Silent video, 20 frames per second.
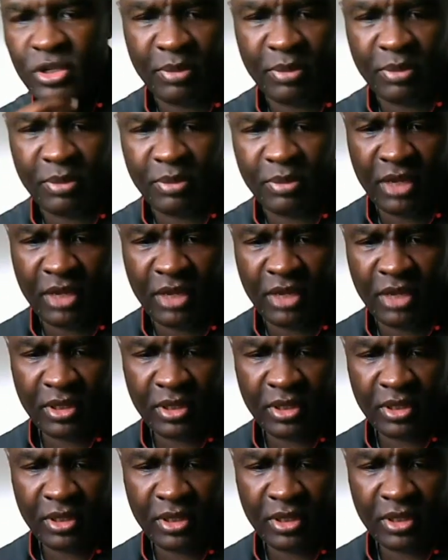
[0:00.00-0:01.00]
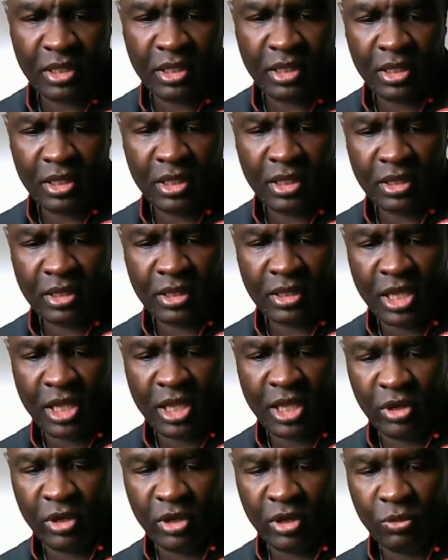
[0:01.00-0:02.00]
I believe. That's
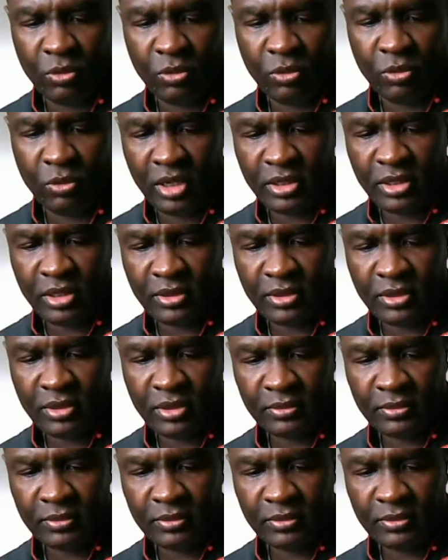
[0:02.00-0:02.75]
what it was.